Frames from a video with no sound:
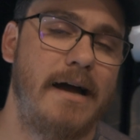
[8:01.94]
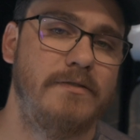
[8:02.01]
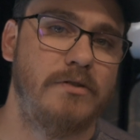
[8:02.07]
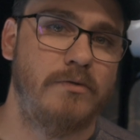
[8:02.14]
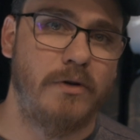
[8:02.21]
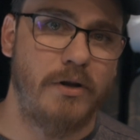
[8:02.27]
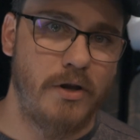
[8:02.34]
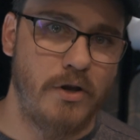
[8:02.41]
have
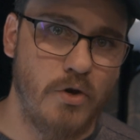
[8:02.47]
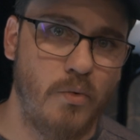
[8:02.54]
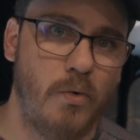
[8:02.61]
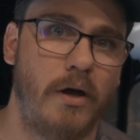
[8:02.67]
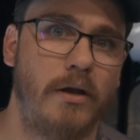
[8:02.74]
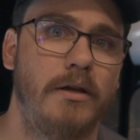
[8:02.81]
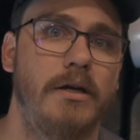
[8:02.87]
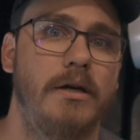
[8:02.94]
to run a new
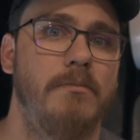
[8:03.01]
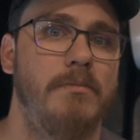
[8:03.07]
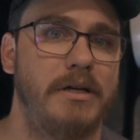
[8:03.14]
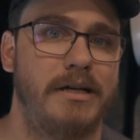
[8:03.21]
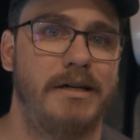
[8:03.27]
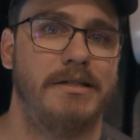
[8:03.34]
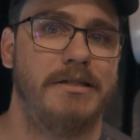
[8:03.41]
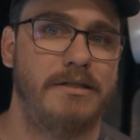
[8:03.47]
one
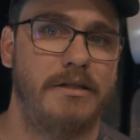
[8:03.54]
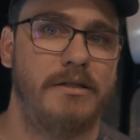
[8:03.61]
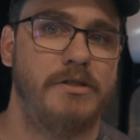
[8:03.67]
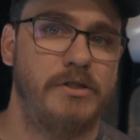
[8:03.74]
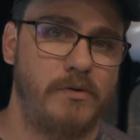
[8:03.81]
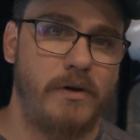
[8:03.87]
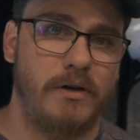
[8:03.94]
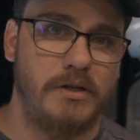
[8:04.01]
because the
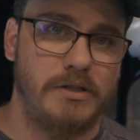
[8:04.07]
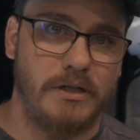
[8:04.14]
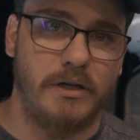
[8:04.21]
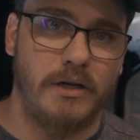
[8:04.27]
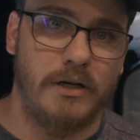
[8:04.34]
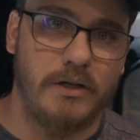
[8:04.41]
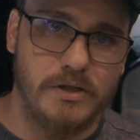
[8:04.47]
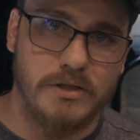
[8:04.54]
two Anderson
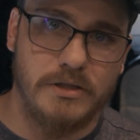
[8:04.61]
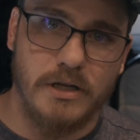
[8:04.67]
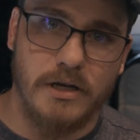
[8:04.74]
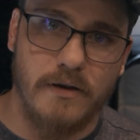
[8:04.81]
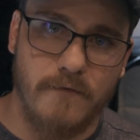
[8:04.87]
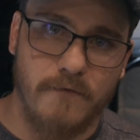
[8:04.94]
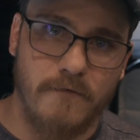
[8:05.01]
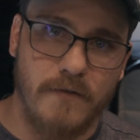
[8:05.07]
connectors
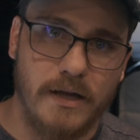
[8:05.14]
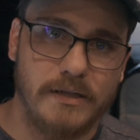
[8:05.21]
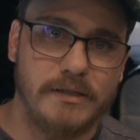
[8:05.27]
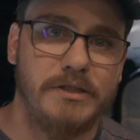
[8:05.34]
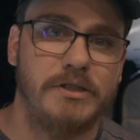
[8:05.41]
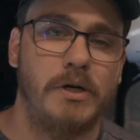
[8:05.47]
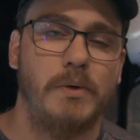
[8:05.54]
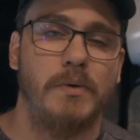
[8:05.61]
didn't fit,
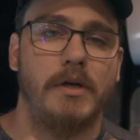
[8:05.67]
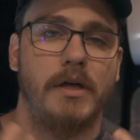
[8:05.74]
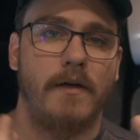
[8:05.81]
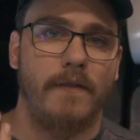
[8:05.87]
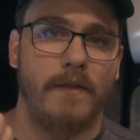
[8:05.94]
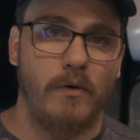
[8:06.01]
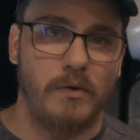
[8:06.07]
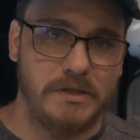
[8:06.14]
so
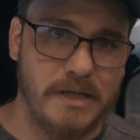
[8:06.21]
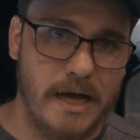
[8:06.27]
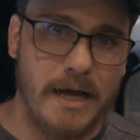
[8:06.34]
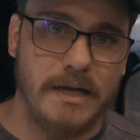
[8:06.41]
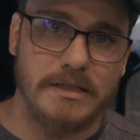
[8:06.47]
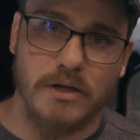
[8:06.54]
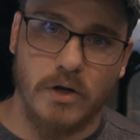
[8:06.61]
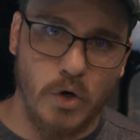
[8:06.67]
they were
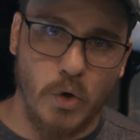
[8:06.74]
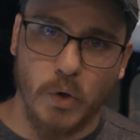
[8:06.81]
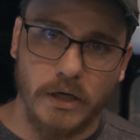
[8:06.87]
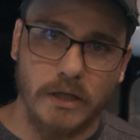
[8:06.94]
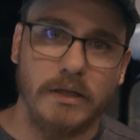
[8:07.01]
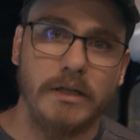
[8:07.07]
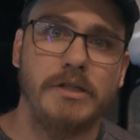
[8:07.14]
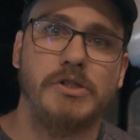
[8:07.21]
sized
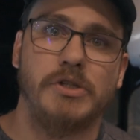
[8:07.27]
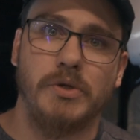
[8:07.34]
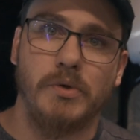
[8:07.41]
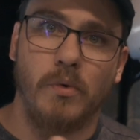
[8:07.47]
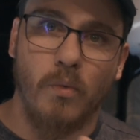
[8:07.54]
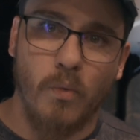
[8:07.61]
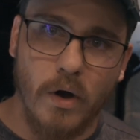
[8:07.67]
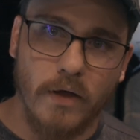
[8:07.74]
accordingly
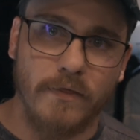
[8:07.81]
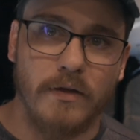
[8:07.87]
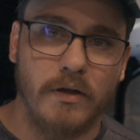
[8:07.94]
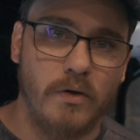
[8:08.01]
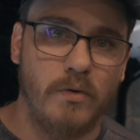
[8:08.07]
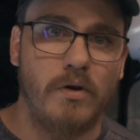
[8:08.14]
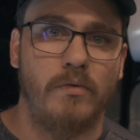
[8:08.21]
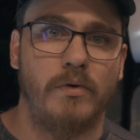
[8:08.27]
to what the
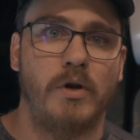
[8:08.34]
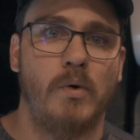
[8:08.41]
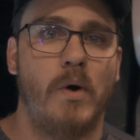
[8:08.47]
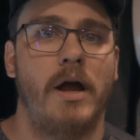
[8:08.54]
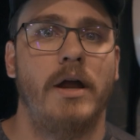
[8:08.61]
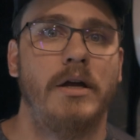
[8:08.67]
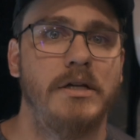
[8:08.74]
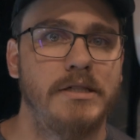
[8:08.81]
unit
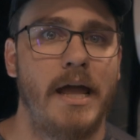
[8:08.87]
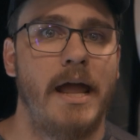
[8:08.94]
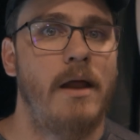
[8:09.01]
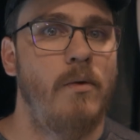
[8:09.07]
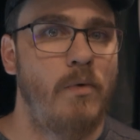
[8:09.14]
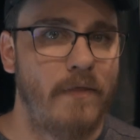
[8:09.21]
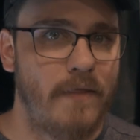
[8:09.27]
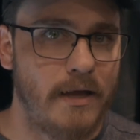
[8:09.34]
requires
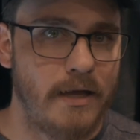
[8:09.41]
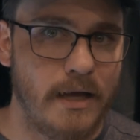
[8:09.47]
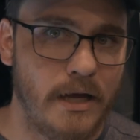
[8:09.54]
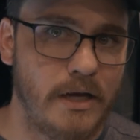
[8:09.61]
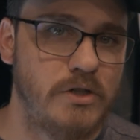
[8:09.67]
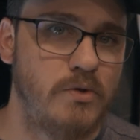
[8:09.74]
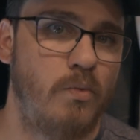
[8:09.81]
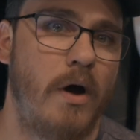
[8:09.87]
and what the
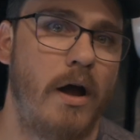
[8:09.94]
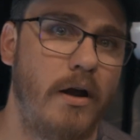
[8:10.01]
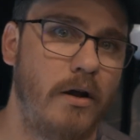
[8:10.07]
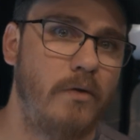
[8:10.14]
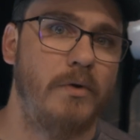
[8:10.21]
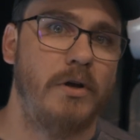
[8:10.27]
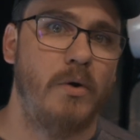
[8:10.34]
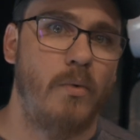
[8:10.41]
gauge
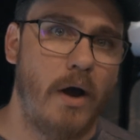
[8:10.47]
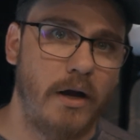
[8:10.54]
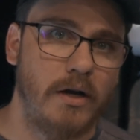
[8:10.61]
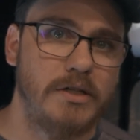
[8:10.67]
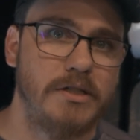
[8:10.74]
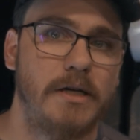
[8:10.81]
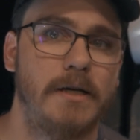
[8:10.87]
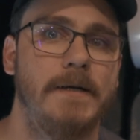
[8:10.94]
wire
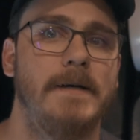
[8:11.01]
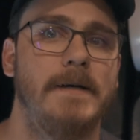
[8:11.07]
requires.